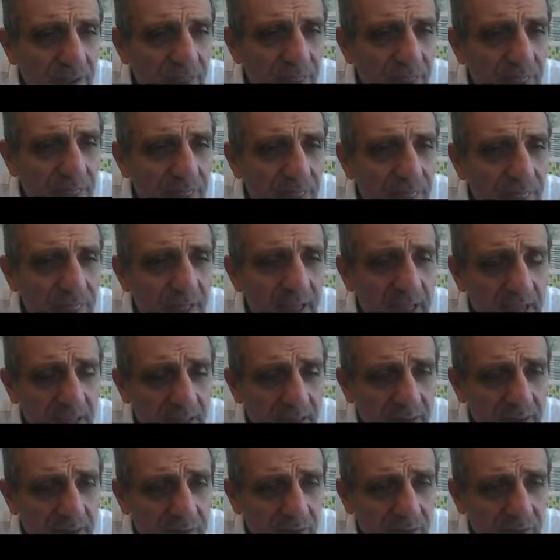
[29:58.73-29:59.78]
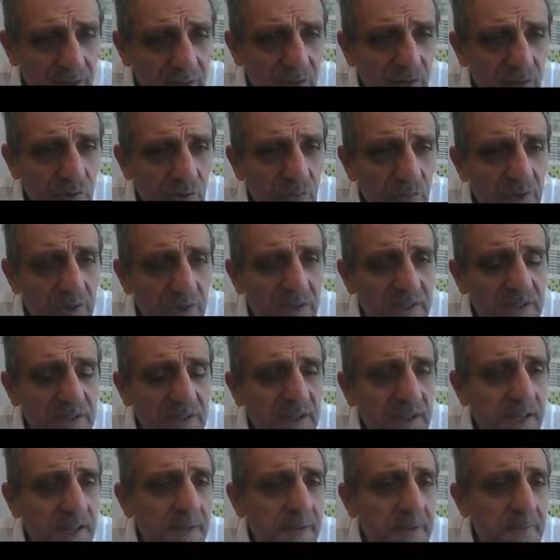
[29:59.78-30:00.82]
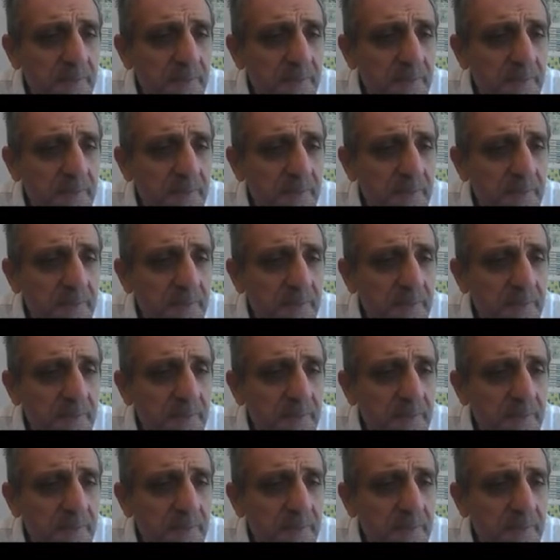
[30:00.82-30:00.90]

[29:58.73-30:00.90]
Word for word: then we could say,